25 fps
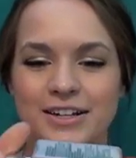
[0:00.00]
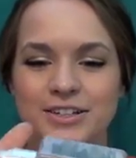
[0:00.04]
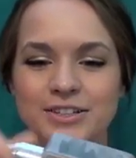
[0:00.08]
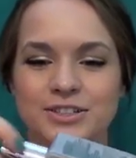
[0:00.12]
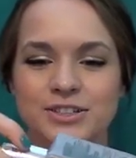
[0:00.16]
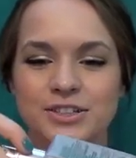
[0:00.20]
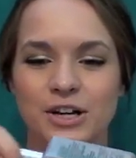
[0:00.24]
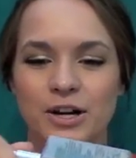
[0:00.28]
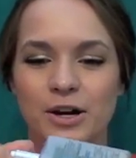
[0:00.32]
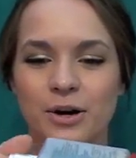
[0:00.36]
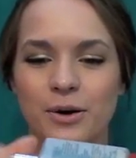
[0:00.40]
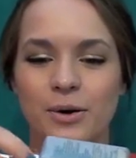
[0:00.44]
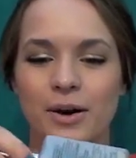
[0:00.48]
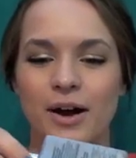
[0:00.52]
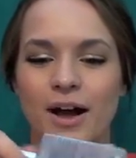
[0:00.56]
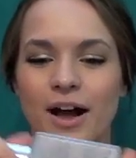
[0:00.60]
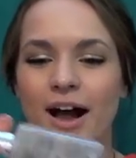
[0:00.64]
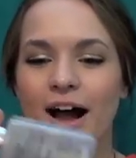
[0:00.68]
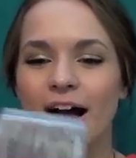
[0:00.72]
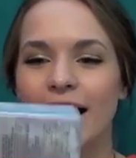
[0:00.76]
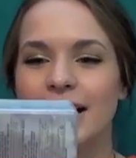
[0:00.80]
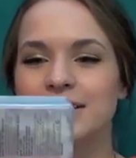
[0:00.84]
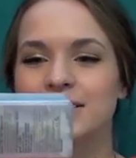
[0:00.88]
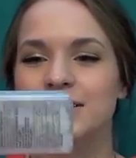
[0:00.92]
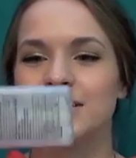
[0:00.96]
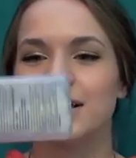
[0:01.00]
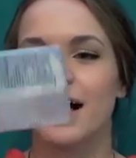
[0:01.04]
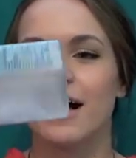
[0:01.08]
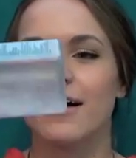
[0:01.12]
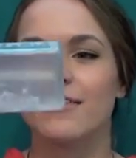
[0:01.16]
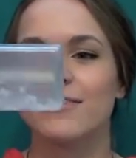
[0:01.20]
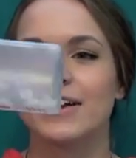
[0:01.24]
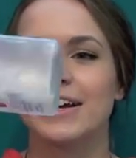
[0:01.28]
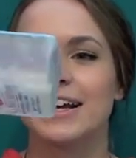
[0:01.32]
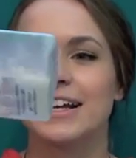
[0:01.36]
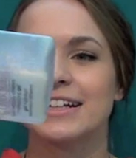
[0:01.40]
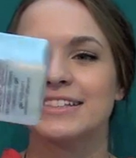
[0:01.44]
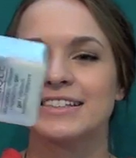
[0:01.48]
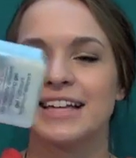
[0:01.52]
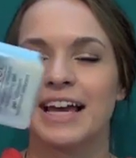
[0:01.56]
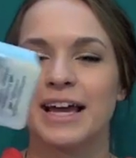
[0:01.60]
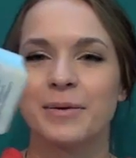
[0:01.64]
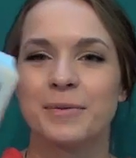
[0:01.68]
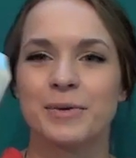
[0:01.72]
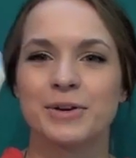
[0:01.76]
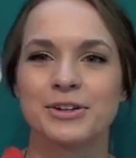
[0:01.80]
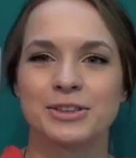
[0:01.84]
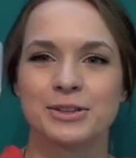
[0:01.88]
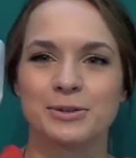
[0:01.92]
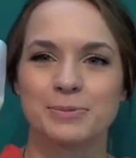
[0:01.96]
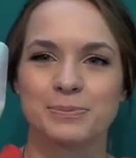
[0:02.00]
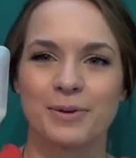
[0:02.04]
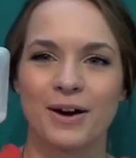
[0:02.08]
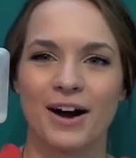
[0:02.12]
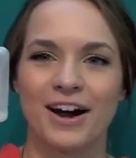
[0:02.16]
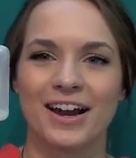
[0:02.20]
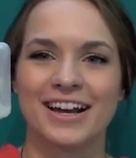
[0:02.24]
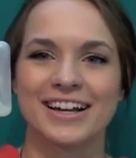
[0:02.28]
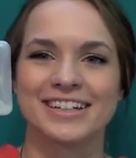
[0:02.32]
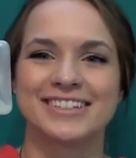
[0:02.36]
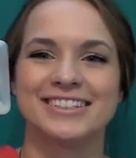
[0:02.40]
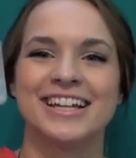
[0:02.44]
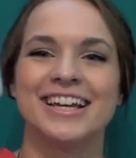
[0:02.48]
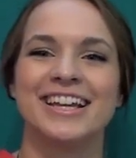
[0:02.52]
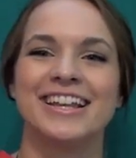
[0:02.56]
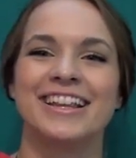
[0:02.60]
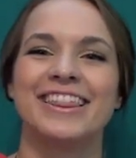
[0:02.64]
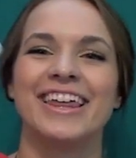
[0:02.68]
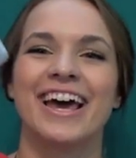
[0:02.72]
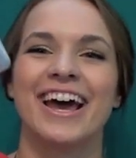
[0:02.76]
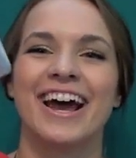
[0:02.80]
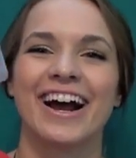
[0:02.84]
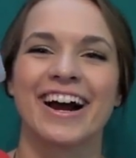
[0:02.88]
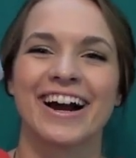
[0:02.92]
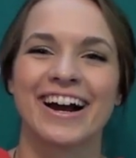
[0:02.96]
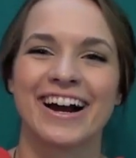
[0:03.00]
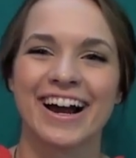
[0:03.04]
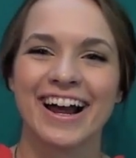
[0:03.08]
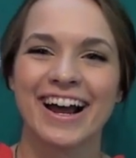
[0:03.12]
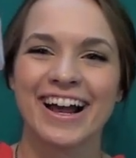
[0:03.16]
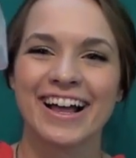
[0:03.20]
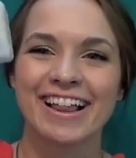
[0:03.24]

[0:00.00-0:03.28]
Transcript: So I still have like a day worth of product in there.